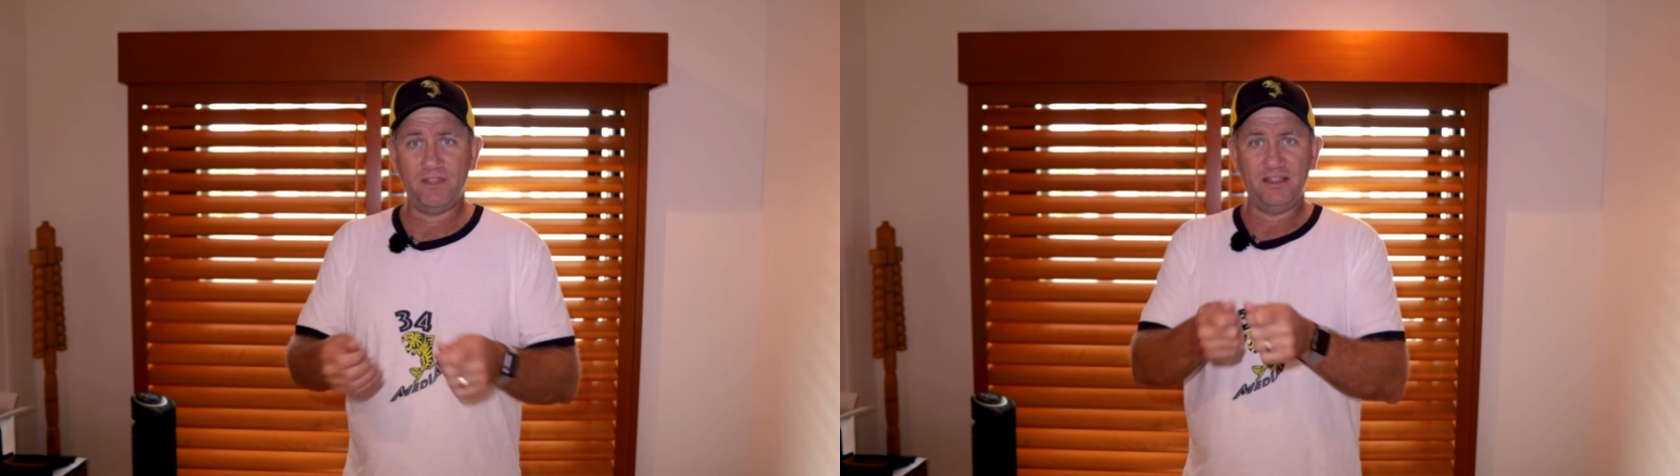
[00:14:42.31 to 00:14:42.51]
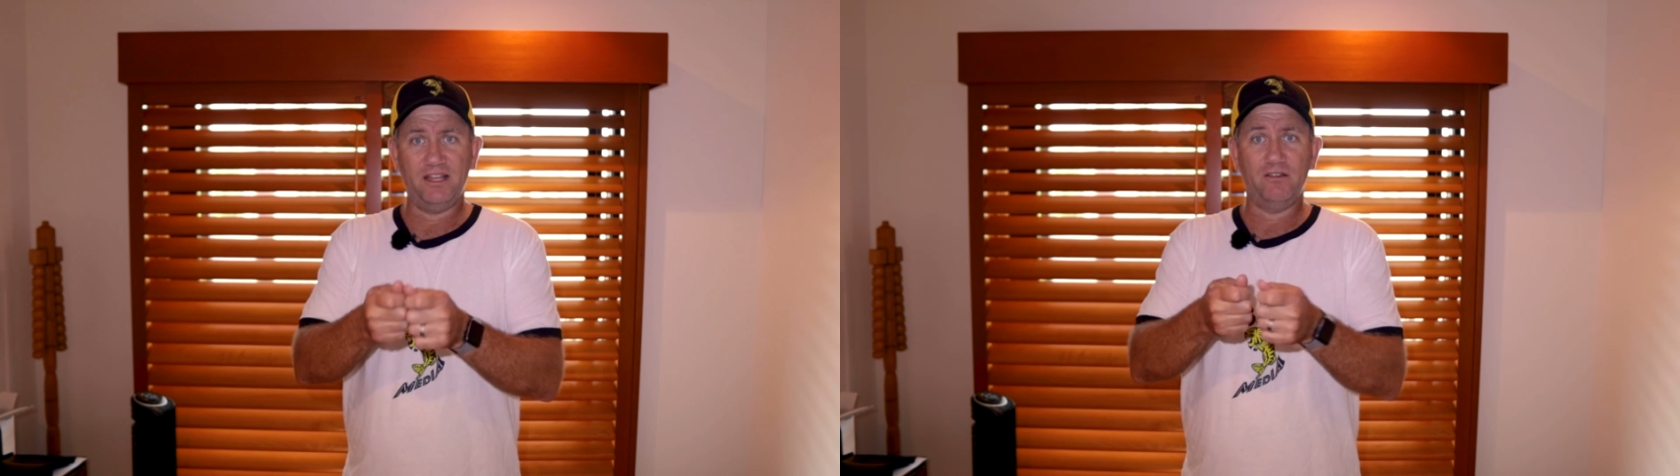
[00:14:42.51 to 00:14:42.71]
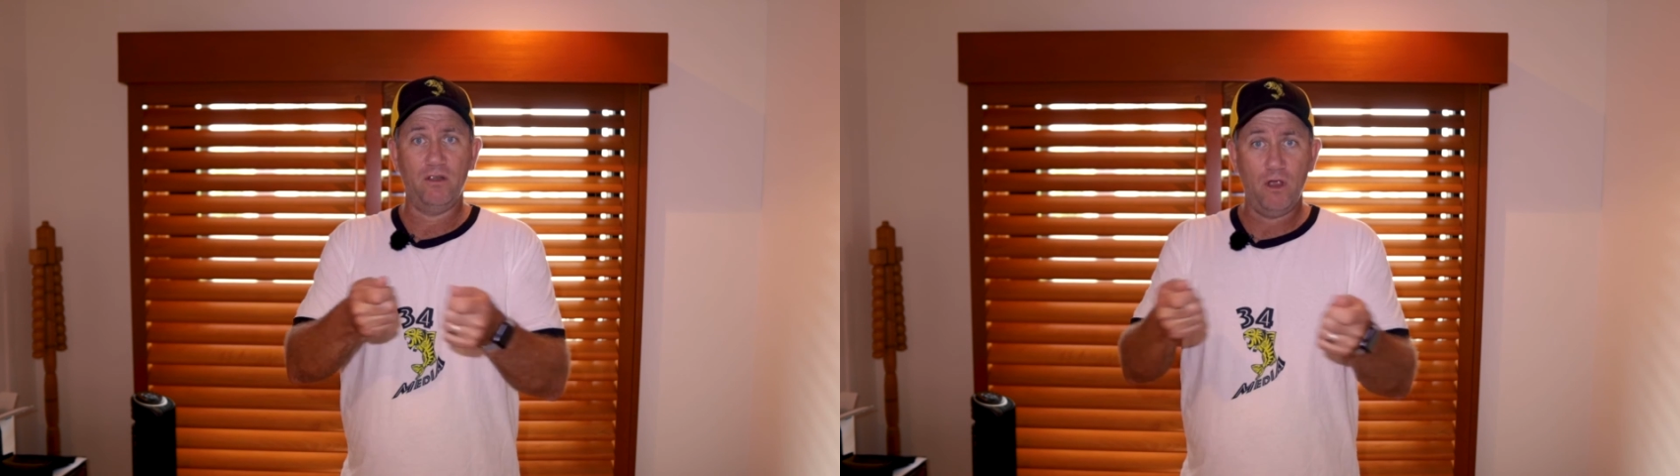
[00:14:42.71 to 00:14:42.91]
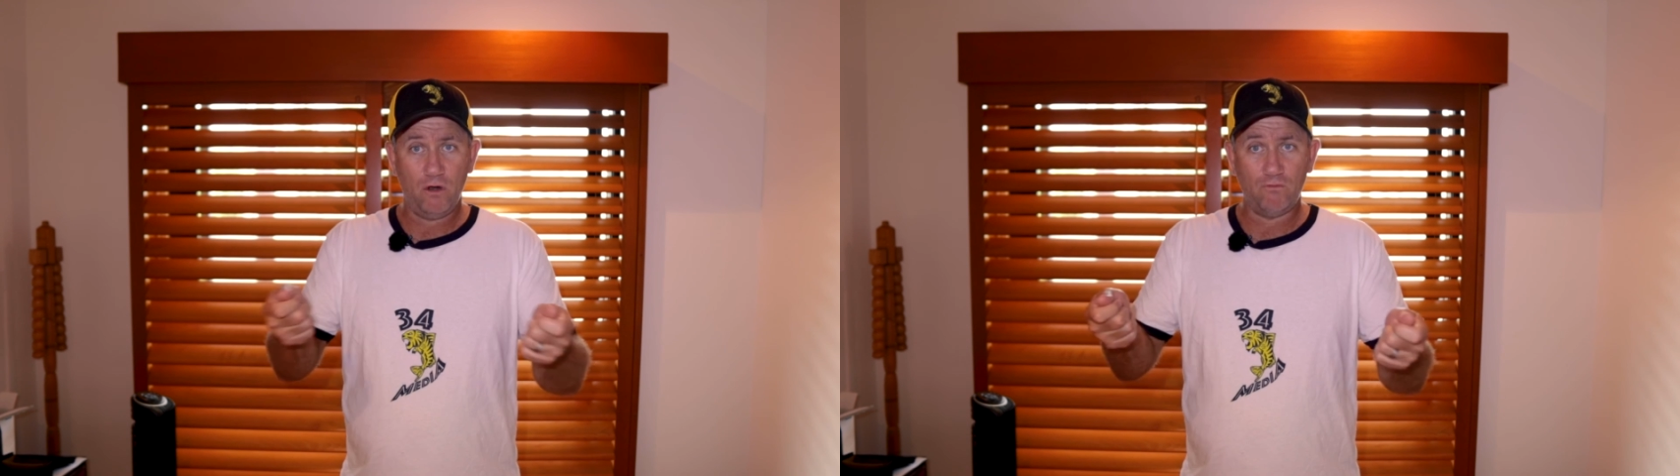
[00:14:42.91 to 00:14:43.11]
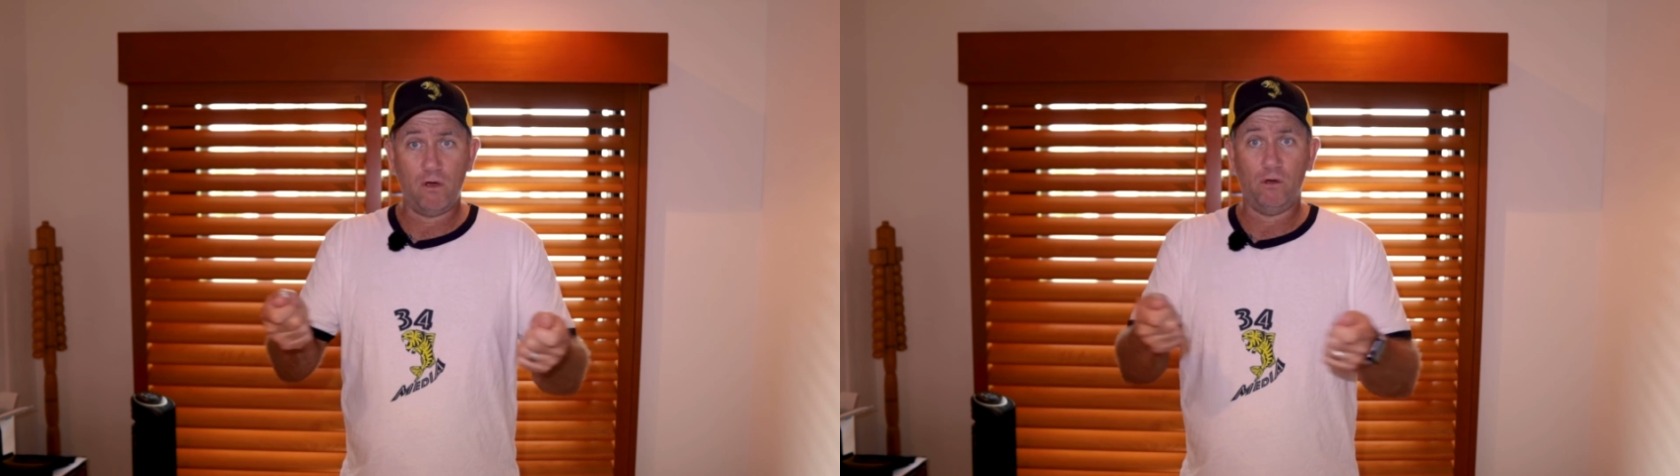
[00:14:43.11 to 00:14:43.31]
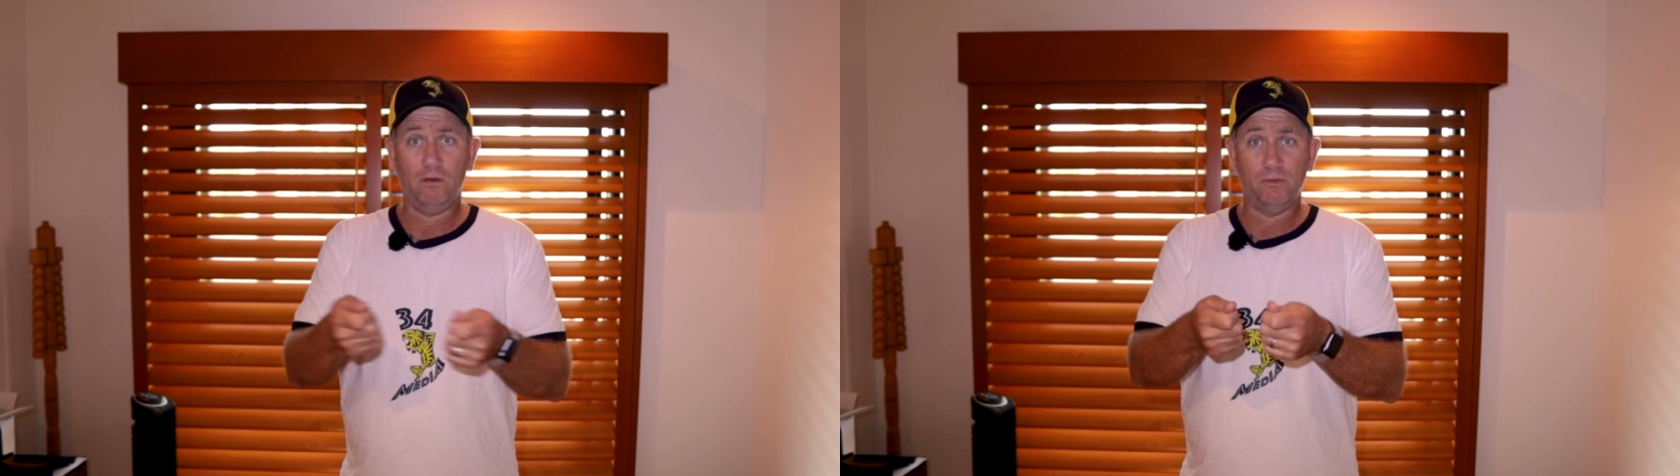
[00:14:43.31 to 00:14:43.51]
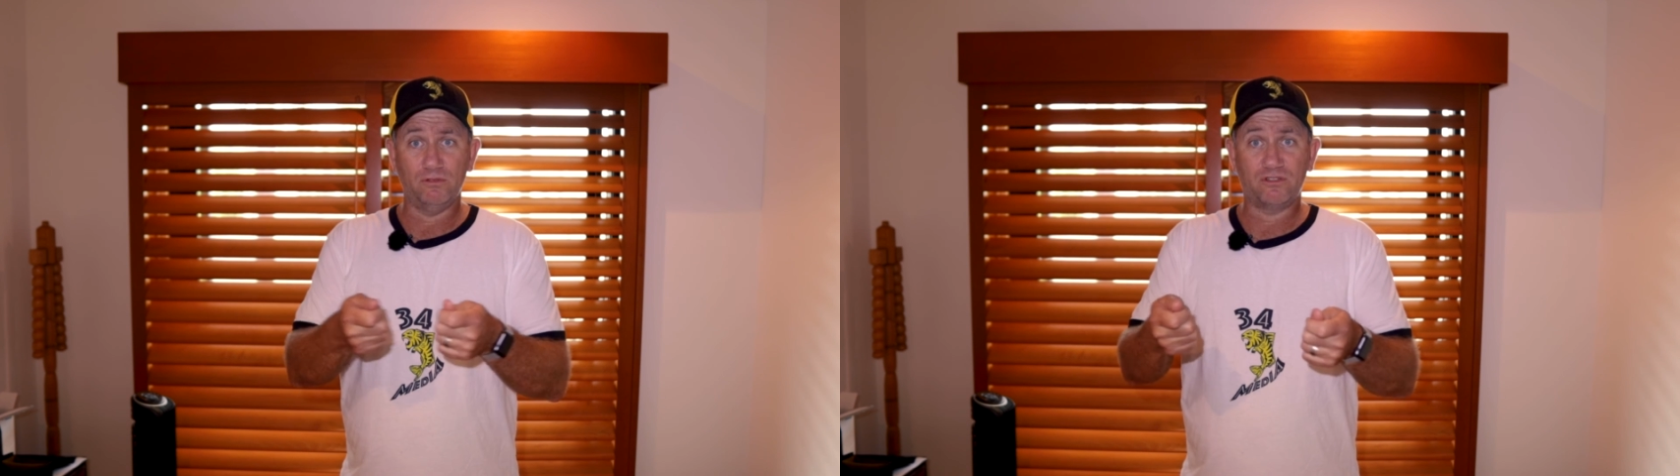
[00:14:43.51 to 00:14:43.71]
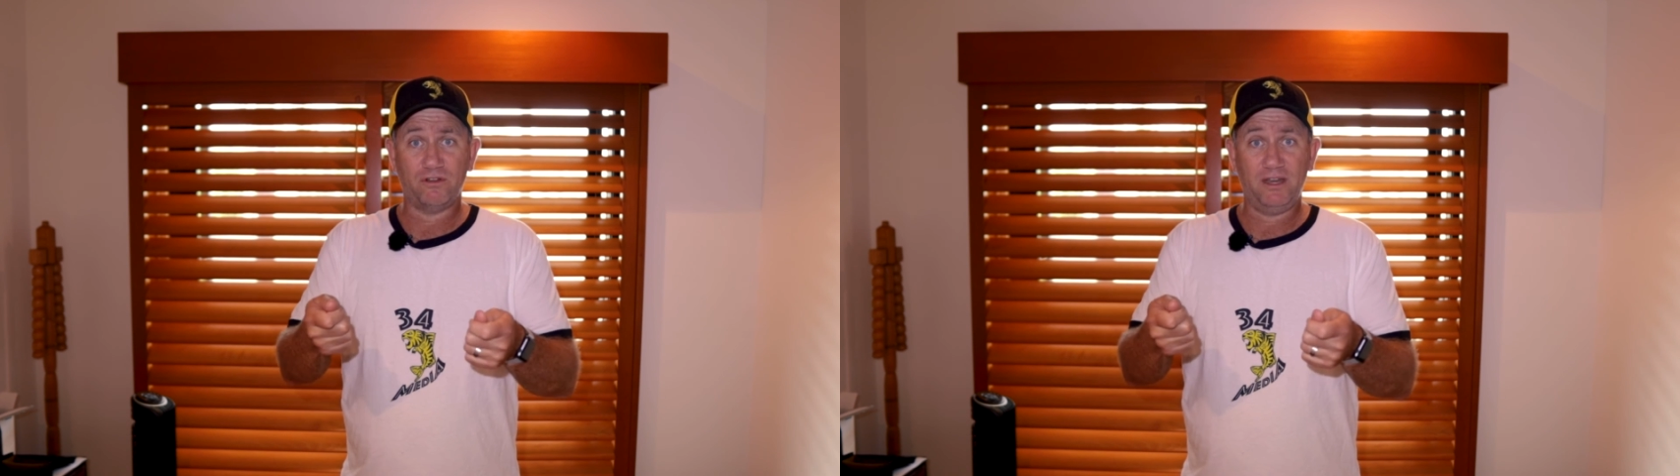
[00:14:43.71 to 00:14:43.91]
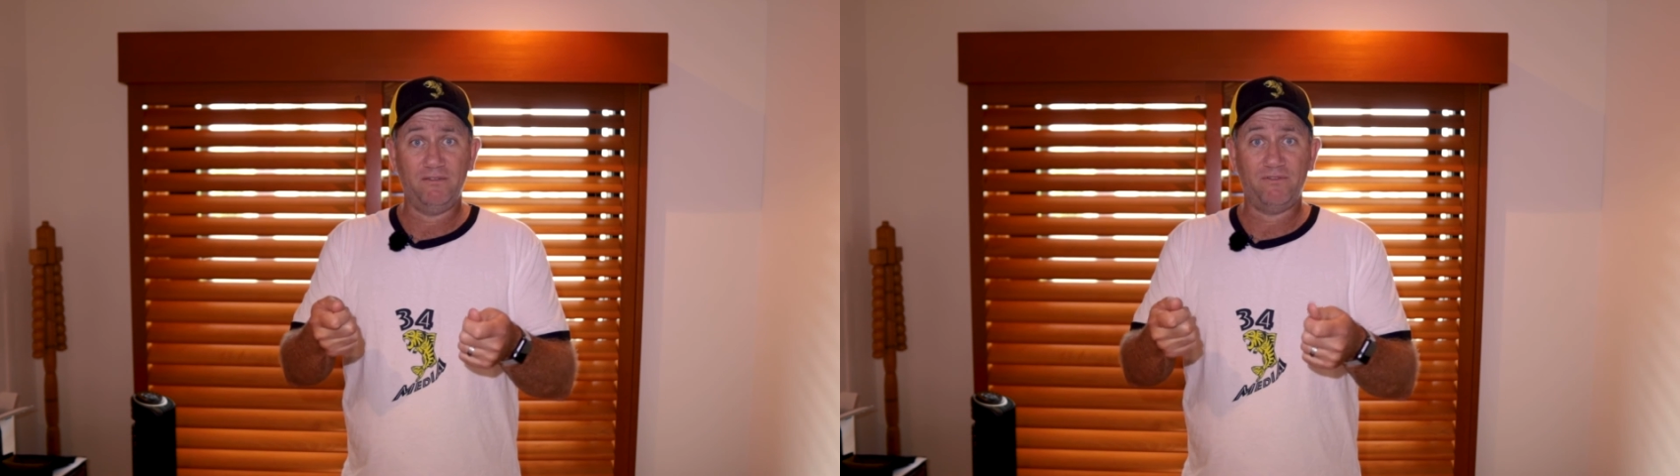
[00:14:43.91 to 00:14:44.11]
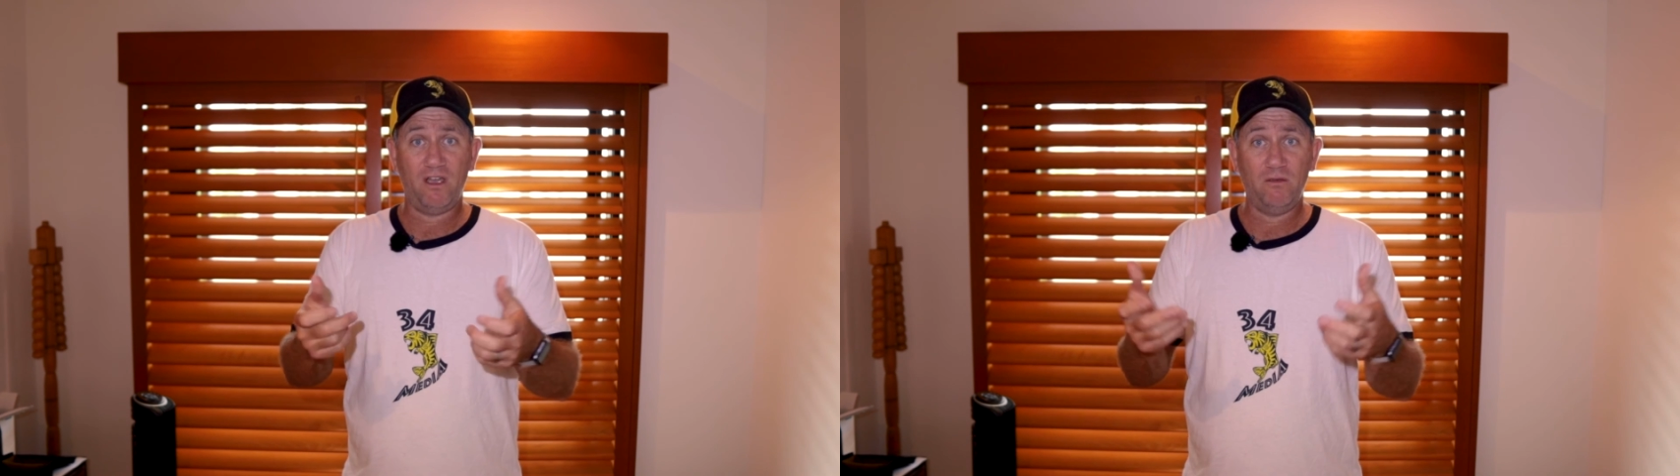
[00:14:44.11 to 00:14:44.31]
They had that rollable
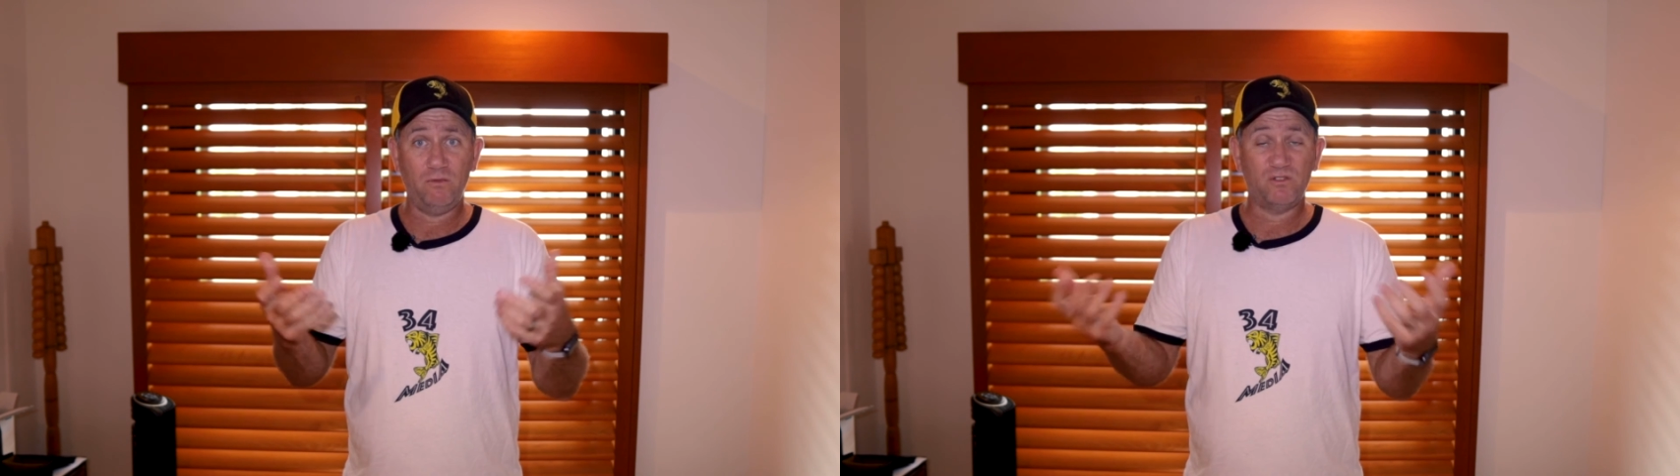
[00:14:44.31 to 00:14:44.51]
screen phone,